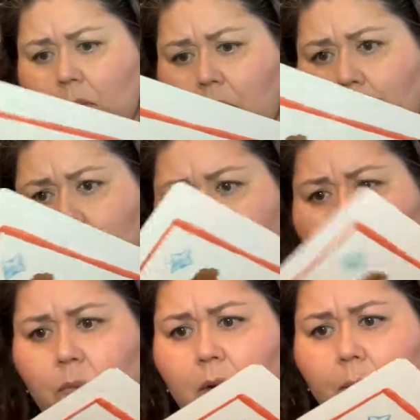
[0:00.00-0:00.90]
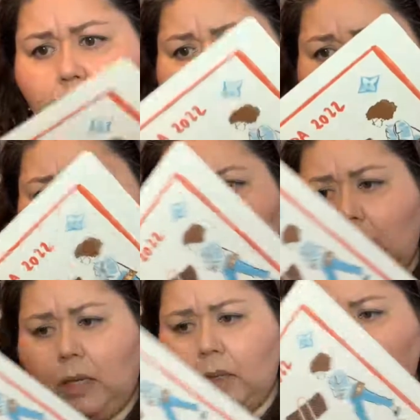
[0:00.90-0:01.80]
like it could rip really
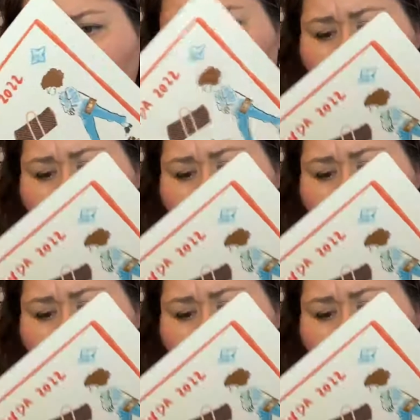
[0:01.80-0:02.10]
easily.